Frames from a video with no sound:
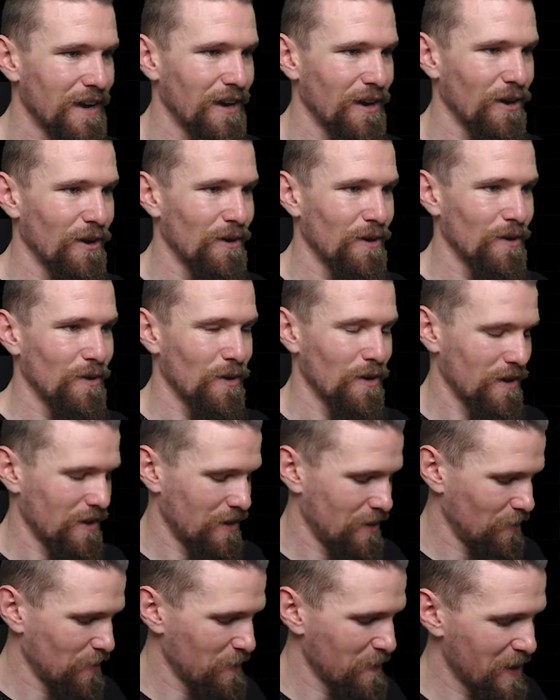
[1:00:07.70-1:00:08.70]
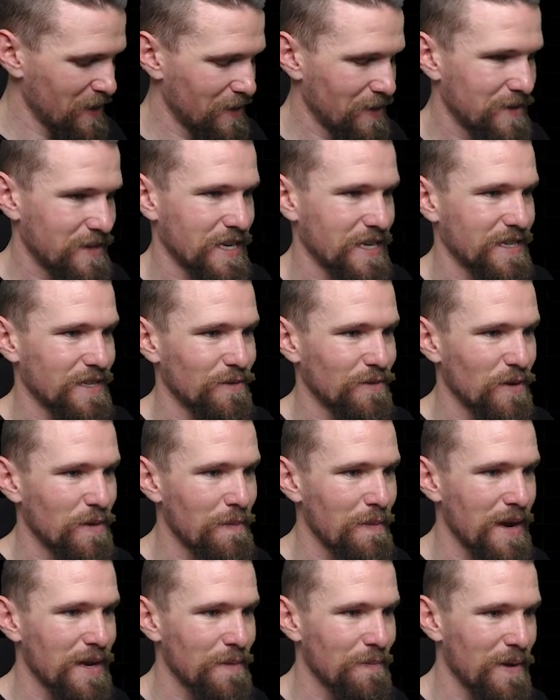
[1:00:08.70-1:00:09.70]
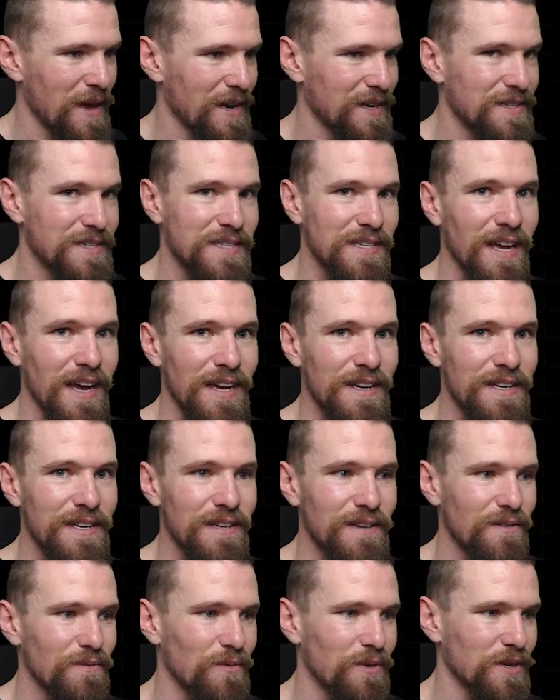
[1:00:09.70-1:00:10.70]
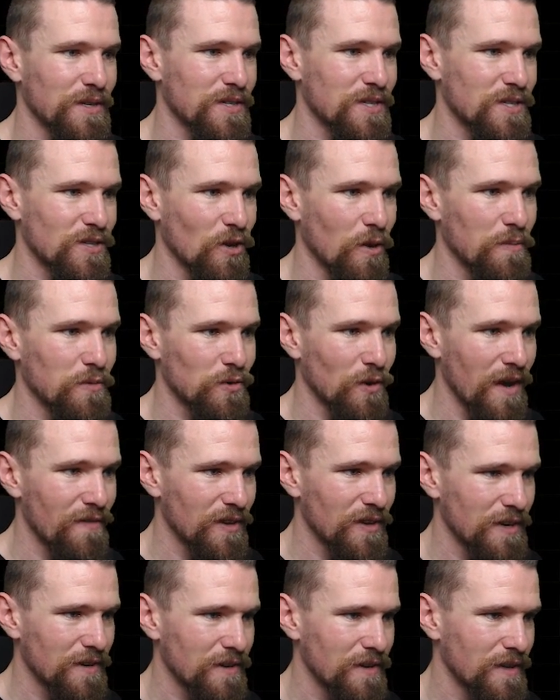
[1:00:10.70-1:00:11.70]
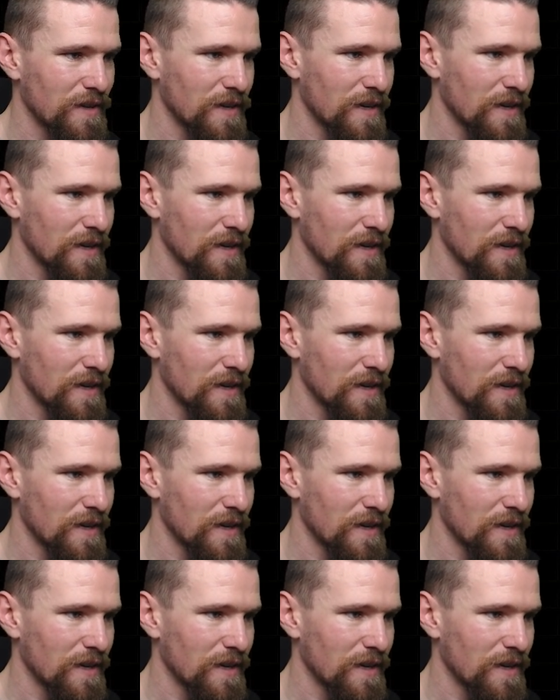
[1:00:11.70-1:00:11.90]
Oh, we made it. We made it back inside. We're going to stop driving.